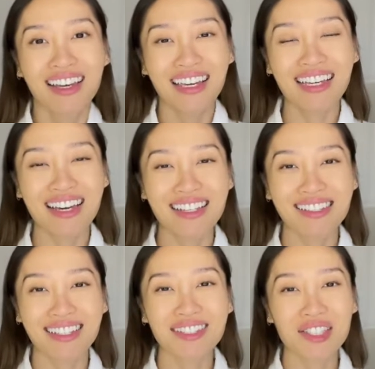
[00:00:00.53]
Hey guys,
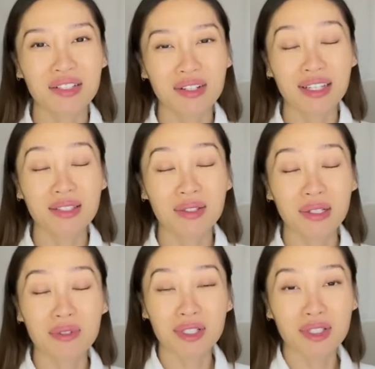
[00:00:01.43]
it's Yuri. Today I
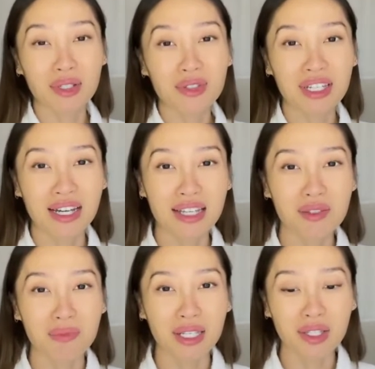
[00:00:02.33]
want to show you
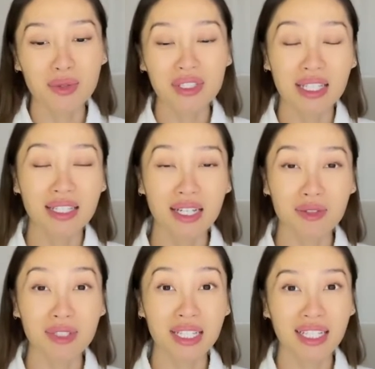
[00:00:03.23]
guys my new skincare
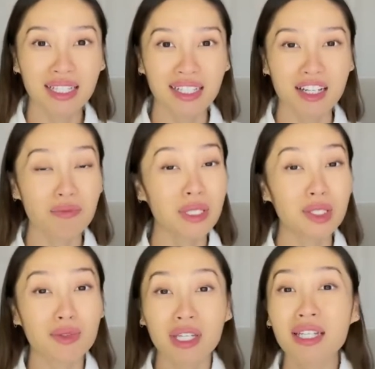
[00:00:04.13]
routine that I've been
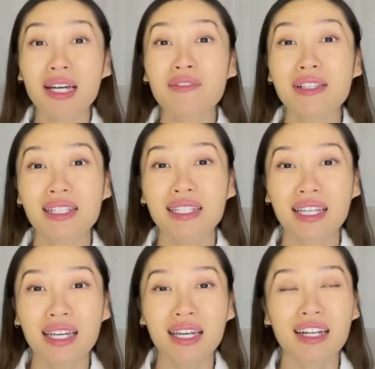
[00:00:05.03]
doing it every
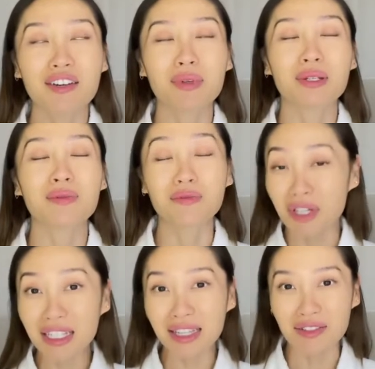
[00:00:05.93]
Sunday and I've been
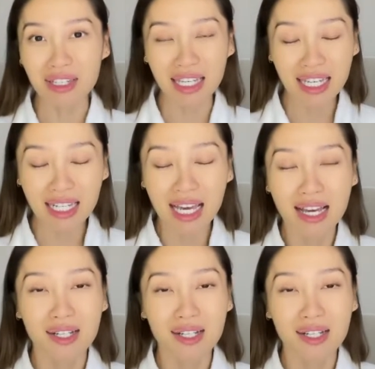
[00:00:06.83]
really loving it.